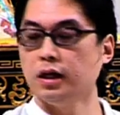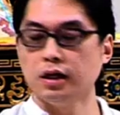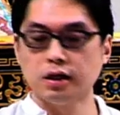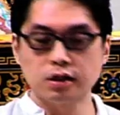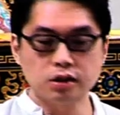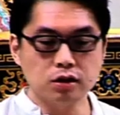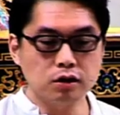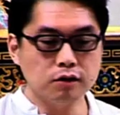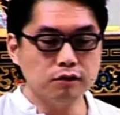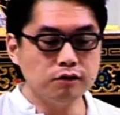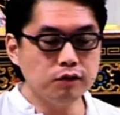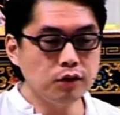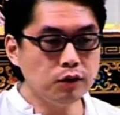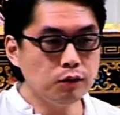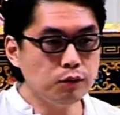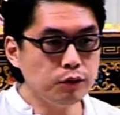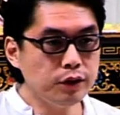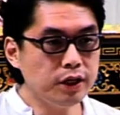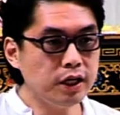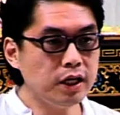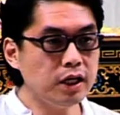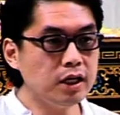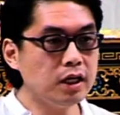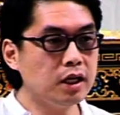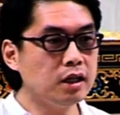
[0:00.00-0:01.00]
So if we
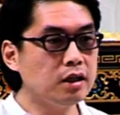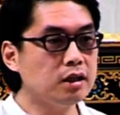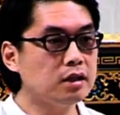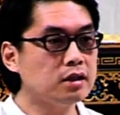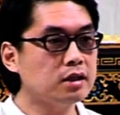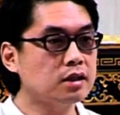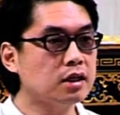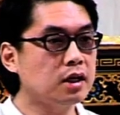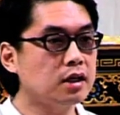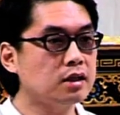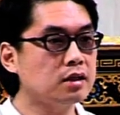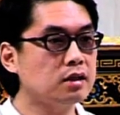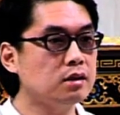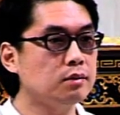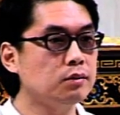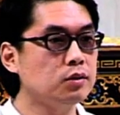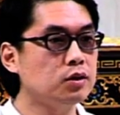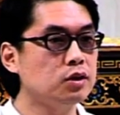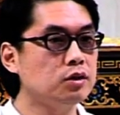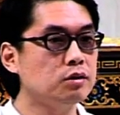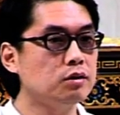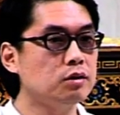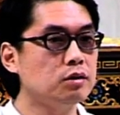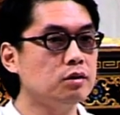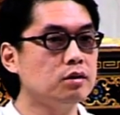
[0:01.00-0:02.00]
read and discuss the
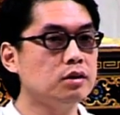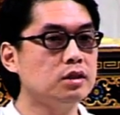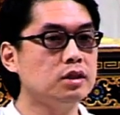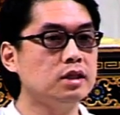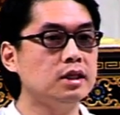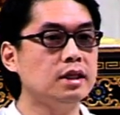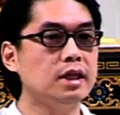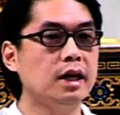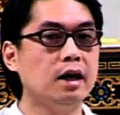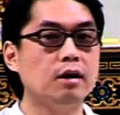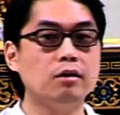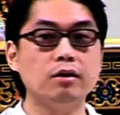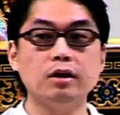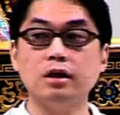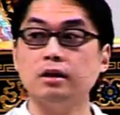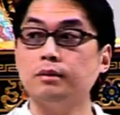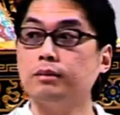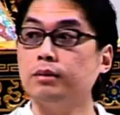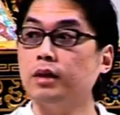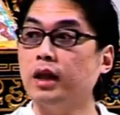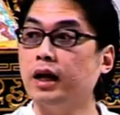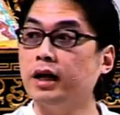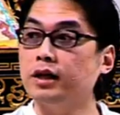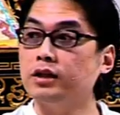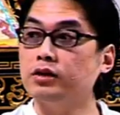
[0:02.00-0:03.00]
material and see how it can
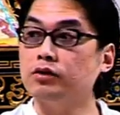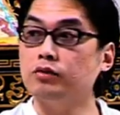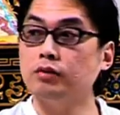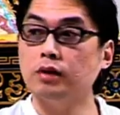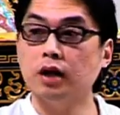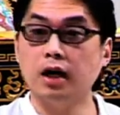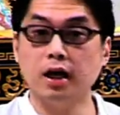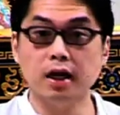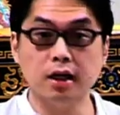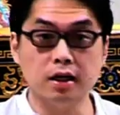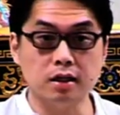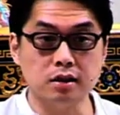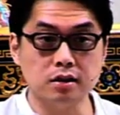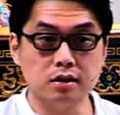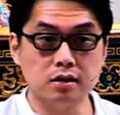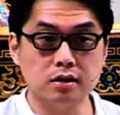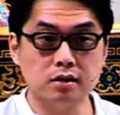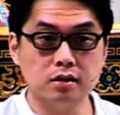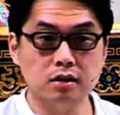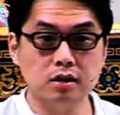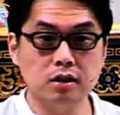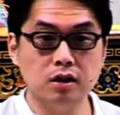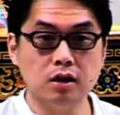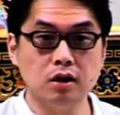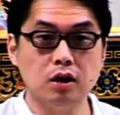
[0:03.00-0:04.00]
apply to us,
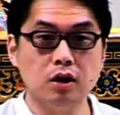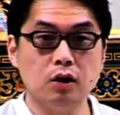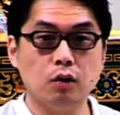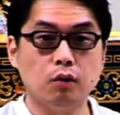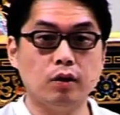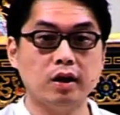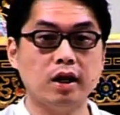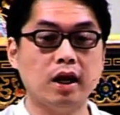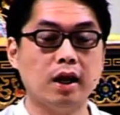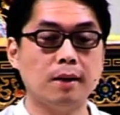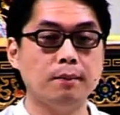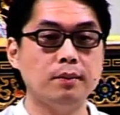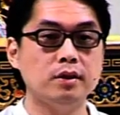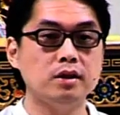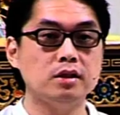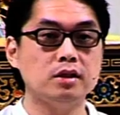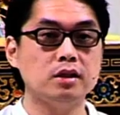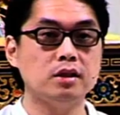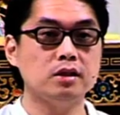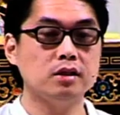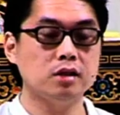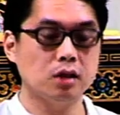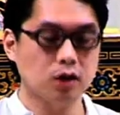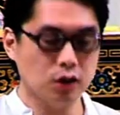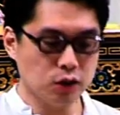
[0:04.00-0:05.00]
what happens
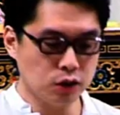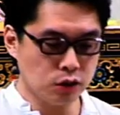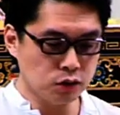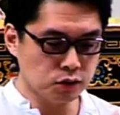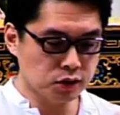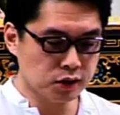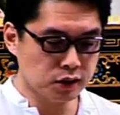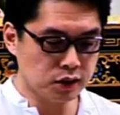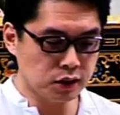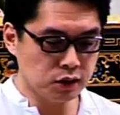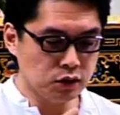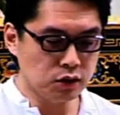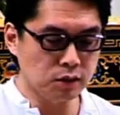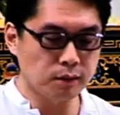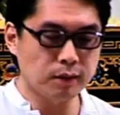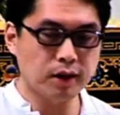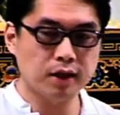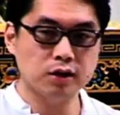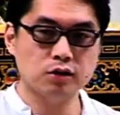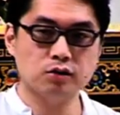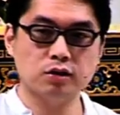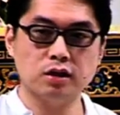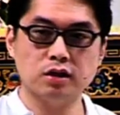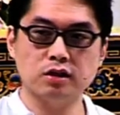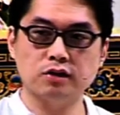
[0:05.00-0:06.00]
is you'll see your
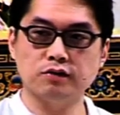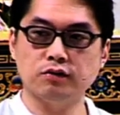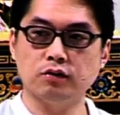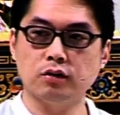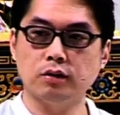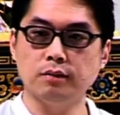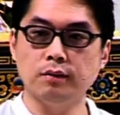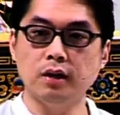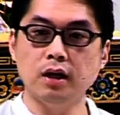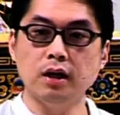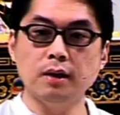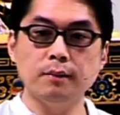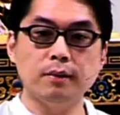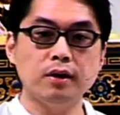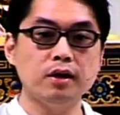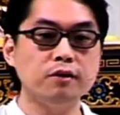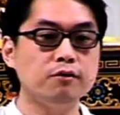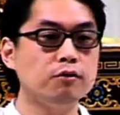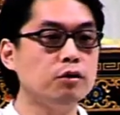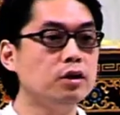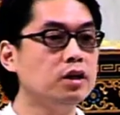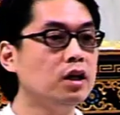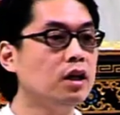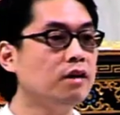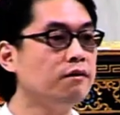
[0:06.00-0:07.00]
mind transform. But if
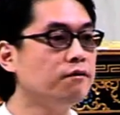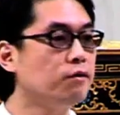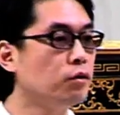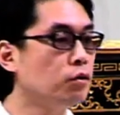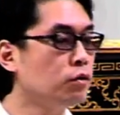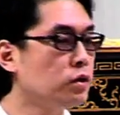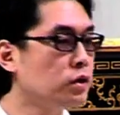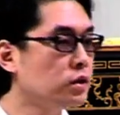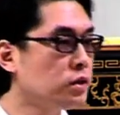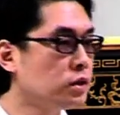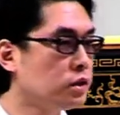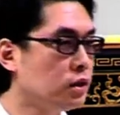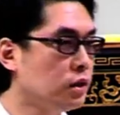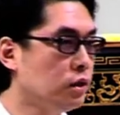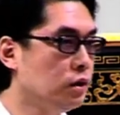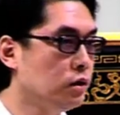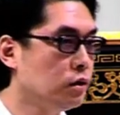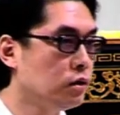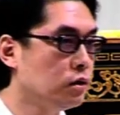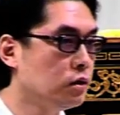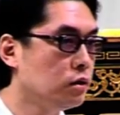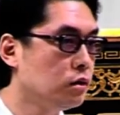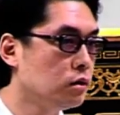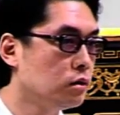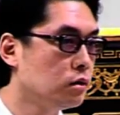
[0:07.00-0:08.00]
we're not focused
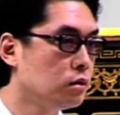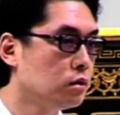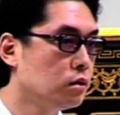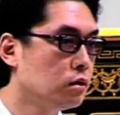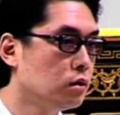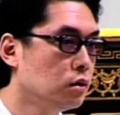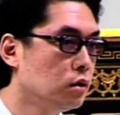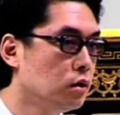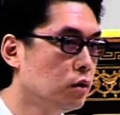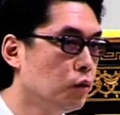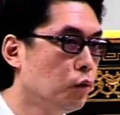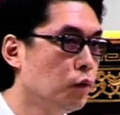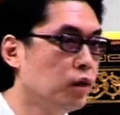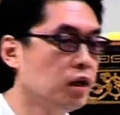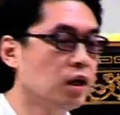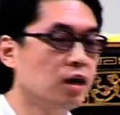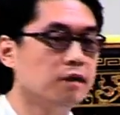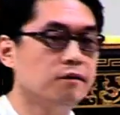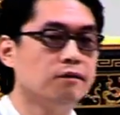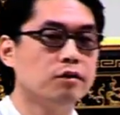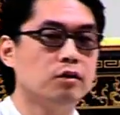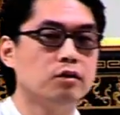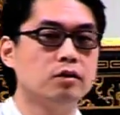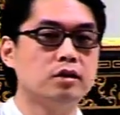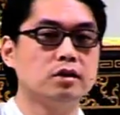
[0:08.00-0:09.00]
here, we're
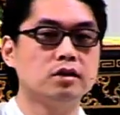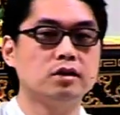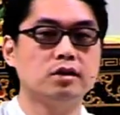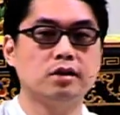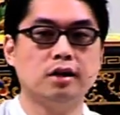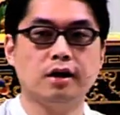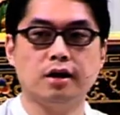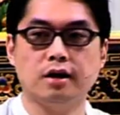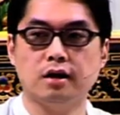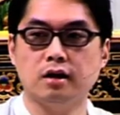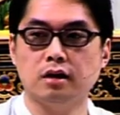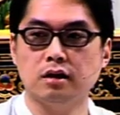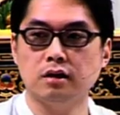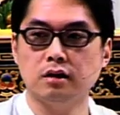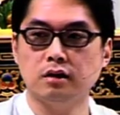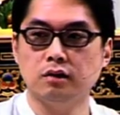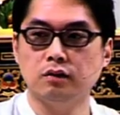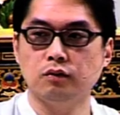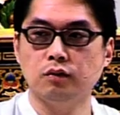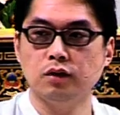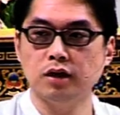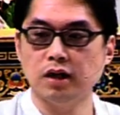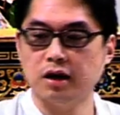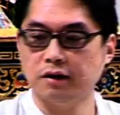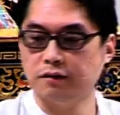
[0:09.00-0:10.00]
not focused there,
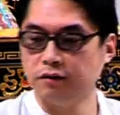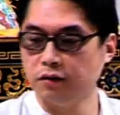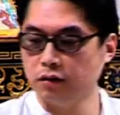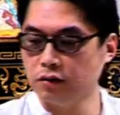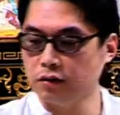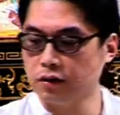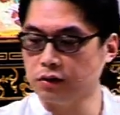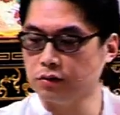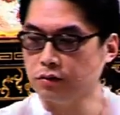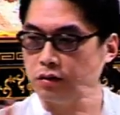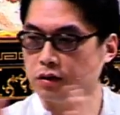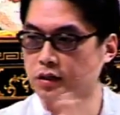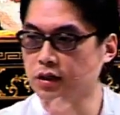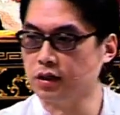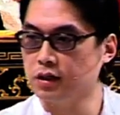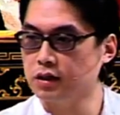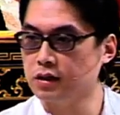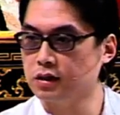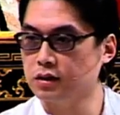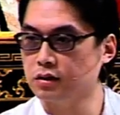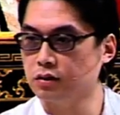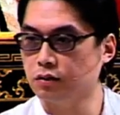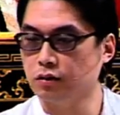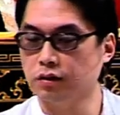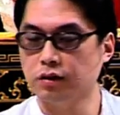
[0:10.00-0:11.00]
we're not focused with
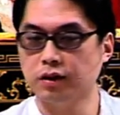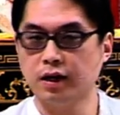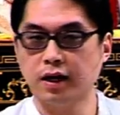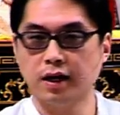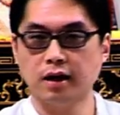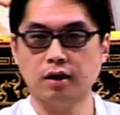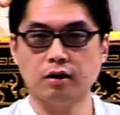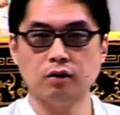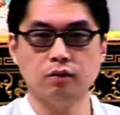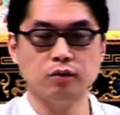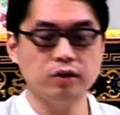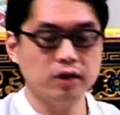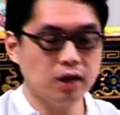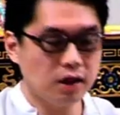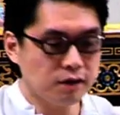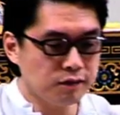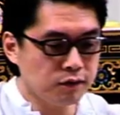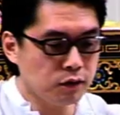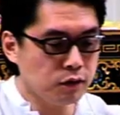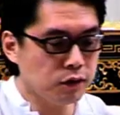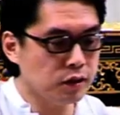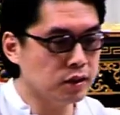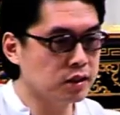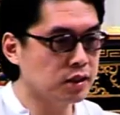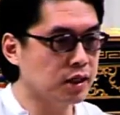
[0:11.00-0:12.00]
this or that, we're not
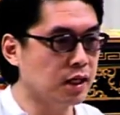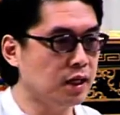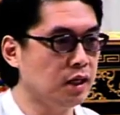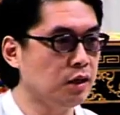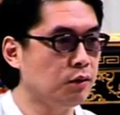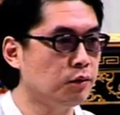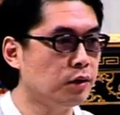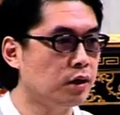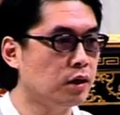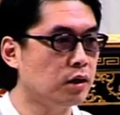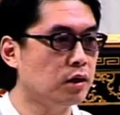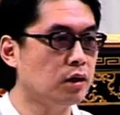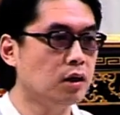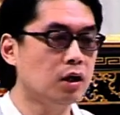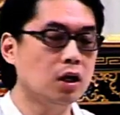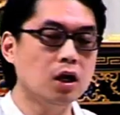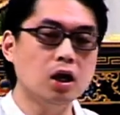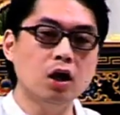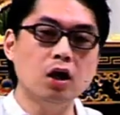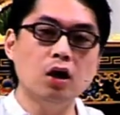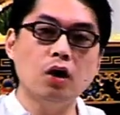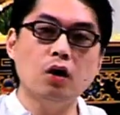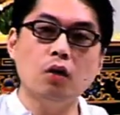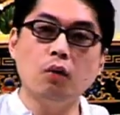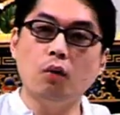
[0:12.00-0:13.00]
focused anywhere,
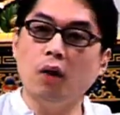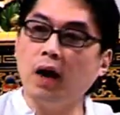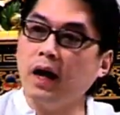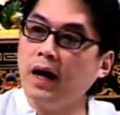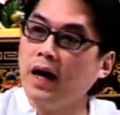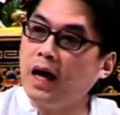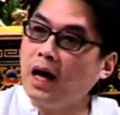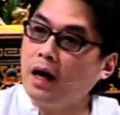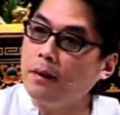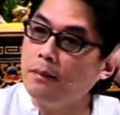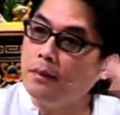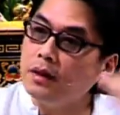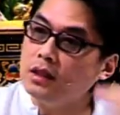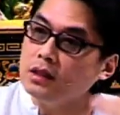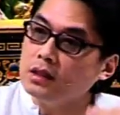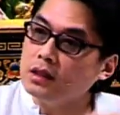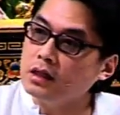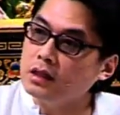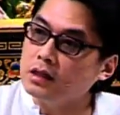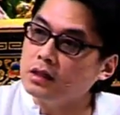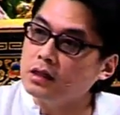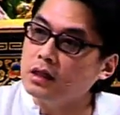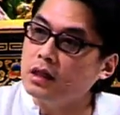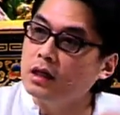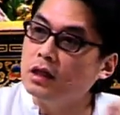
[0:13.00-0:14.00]
what happens
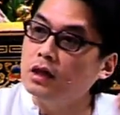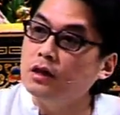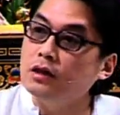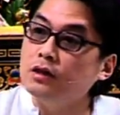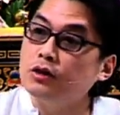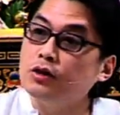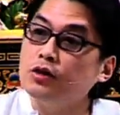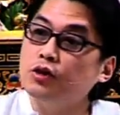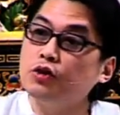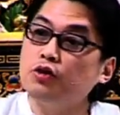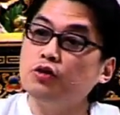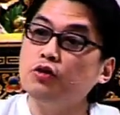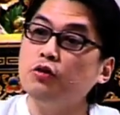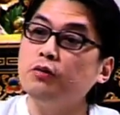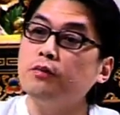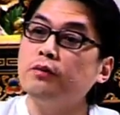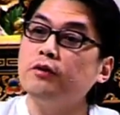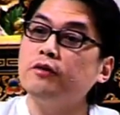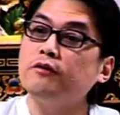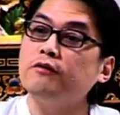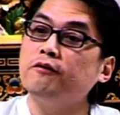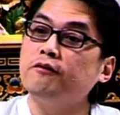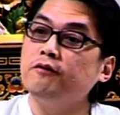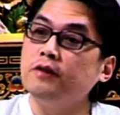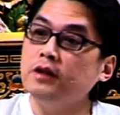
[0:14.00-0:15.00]
is
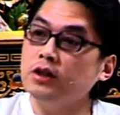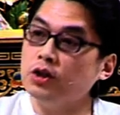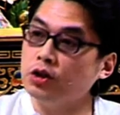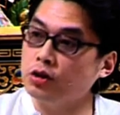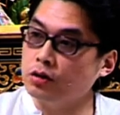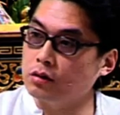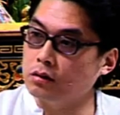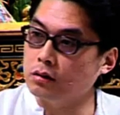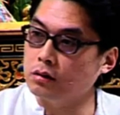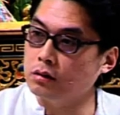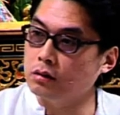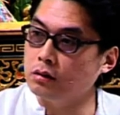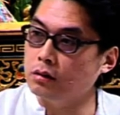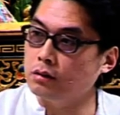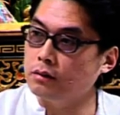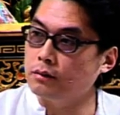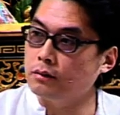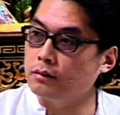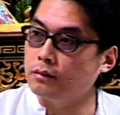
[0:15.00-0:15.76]
superficial